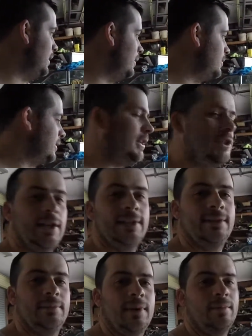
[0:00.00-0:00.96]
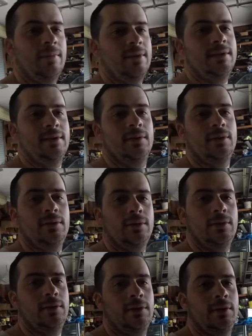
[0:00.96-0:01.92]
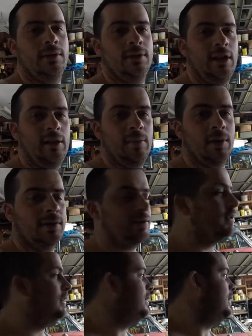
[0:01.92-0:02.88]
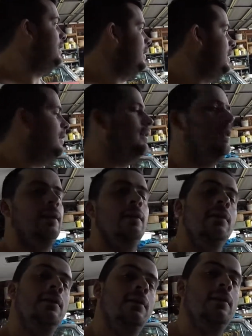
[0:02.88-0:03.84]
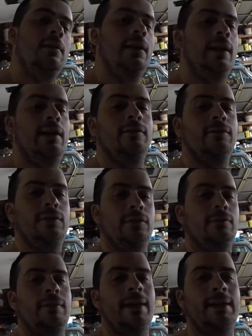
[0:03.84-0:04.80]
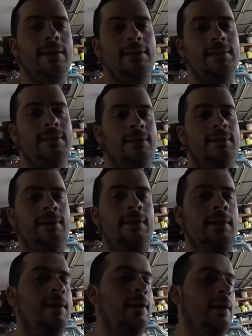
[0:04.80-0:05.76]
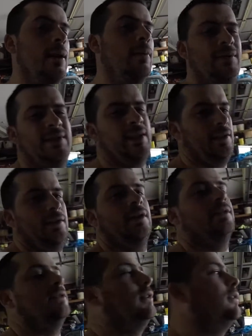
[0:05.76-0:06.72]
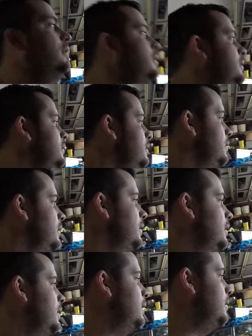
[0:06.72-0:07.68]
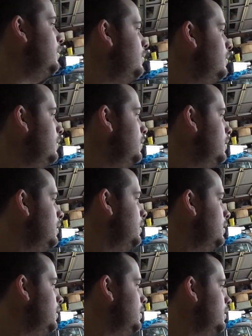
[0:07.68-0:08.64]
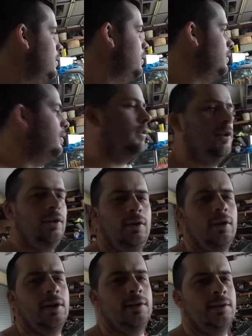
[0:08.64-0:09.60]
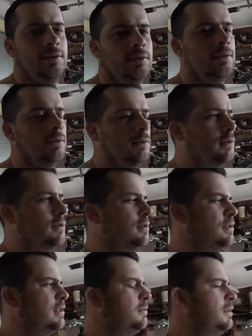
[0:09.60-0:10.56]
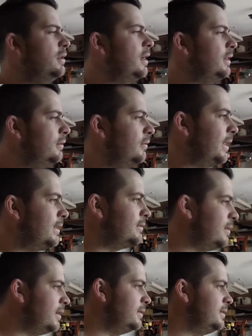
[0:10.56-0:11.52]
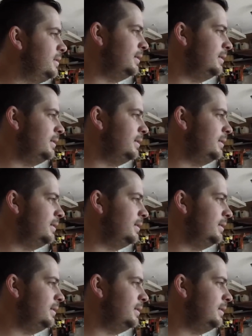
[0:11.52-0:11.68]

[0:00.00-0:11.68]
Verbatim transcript: I'm just going to check some numbers on the gearbox, and then I'll head off to the records. I won't take you guys along. Um, but you guys seem to like the records runs.